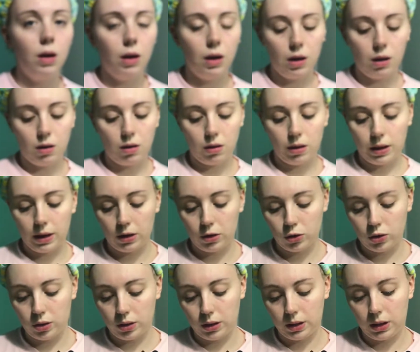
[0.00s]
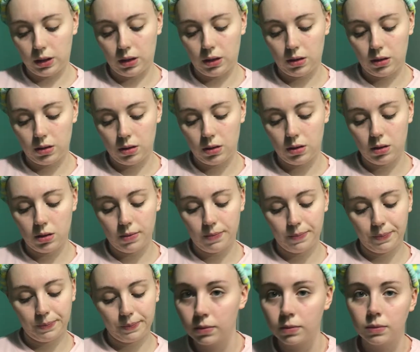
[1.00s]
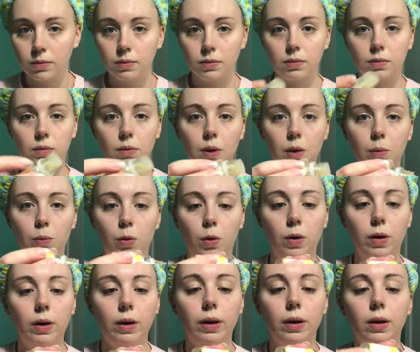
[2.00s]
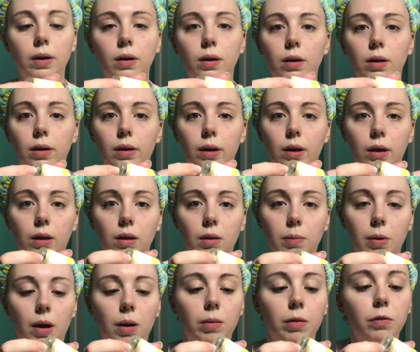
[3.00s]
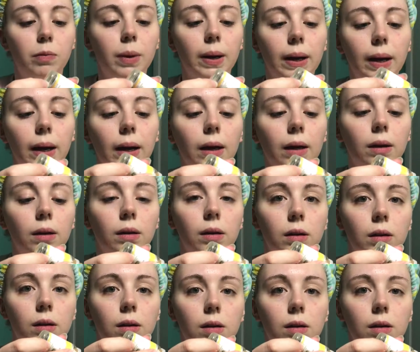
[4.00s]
and I'll actually pour it in the palm of my hand